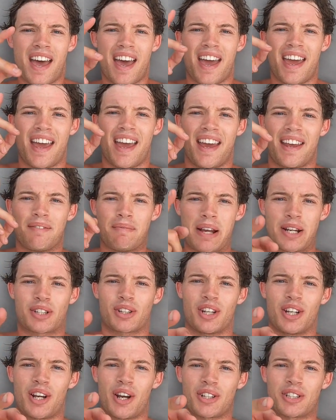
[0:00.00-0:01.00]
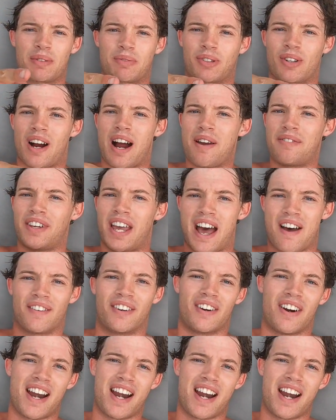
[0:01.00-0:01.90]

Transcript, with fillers: and make sure you go subscribe if you haven't